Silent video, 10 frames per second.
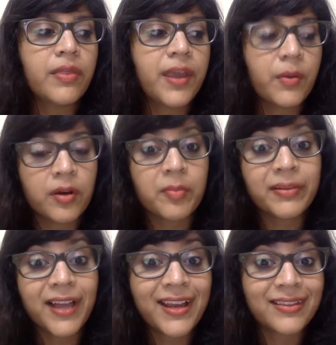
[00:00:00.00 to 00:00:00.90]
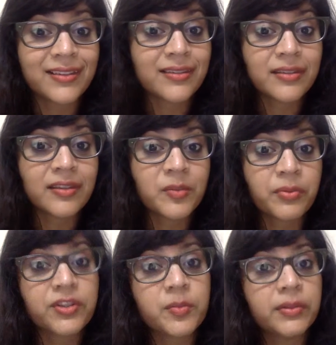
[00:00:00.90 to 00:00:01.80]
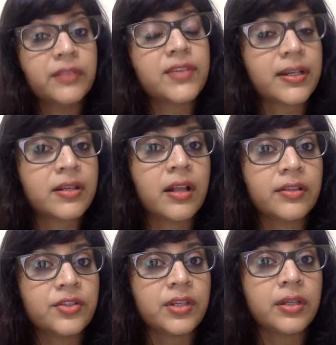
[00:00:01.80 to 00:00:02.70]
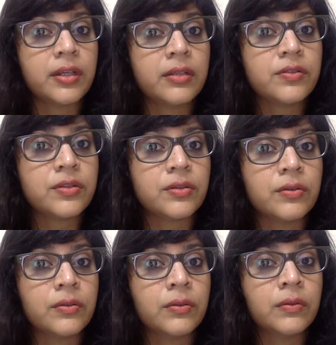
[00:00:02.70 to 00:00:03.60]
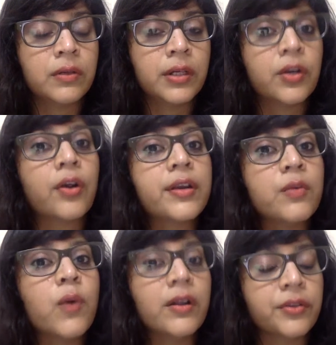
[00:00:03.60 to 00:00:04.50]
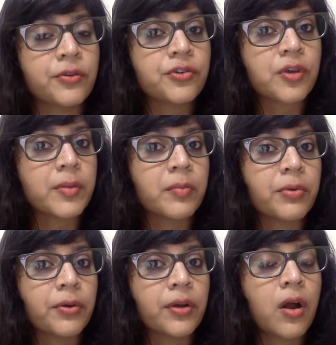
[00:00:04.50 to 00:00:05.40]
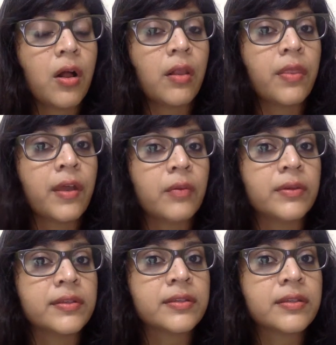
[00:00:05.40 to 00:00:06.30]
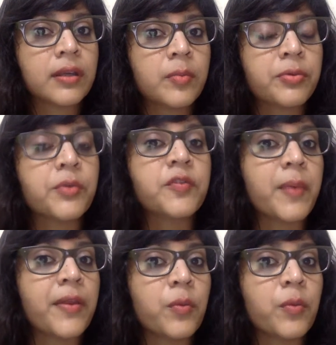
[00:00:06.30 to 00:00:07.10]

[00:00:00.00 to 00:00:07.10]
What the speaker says: they were applying this principle of technology to an already well-known treatment protocol that was approved by